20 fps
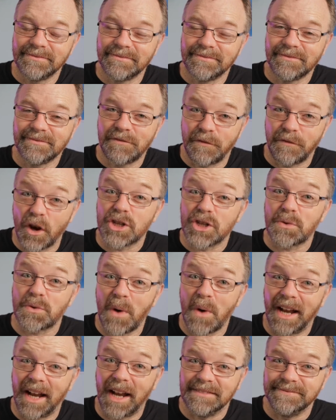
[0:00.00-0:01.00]
First
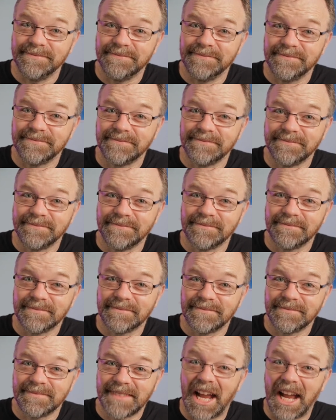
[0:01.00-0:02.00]
one.
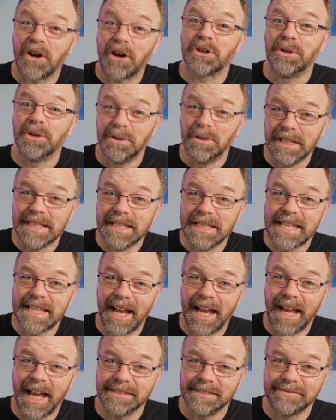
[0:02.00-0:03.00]
How cool is
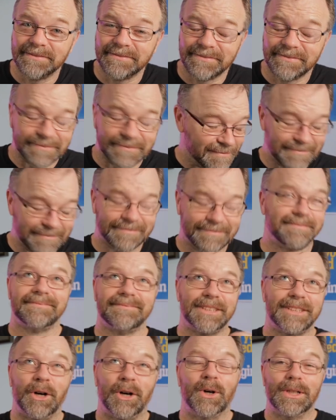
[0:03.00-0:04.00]
that?
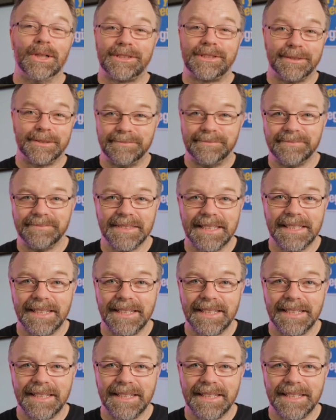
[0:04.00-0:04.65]
Awesome.